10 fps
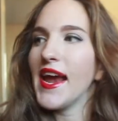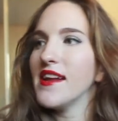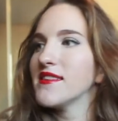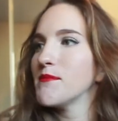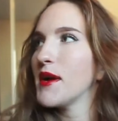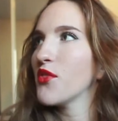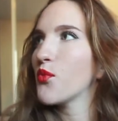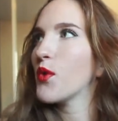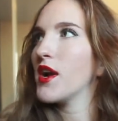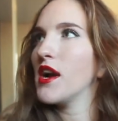It is a
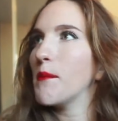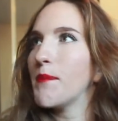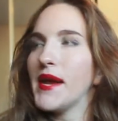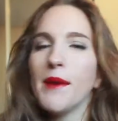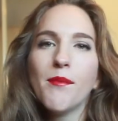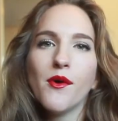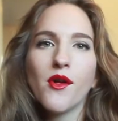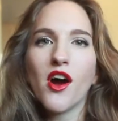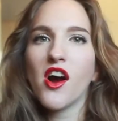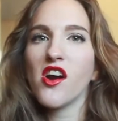month where people
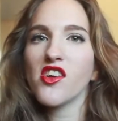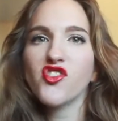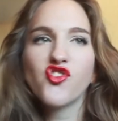are